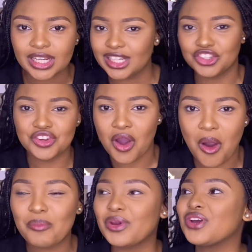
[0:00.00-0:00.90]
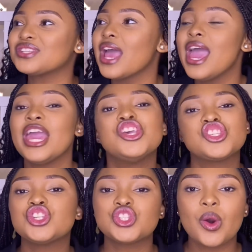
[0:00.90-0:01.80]
You know, because he's
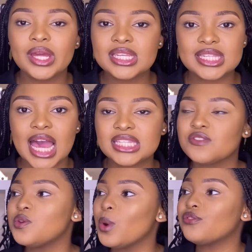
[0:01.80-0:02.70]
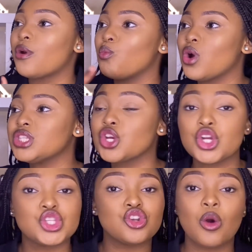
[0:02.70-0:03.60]
just so indecisive. He went from wanting her
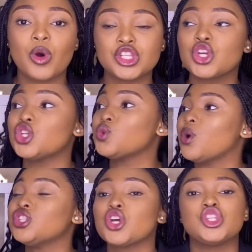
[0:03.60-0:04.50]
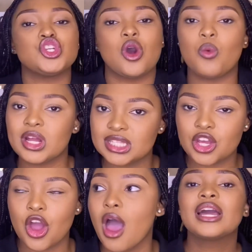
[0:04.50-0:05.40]
to not wanting her to wanting her to not wanting her.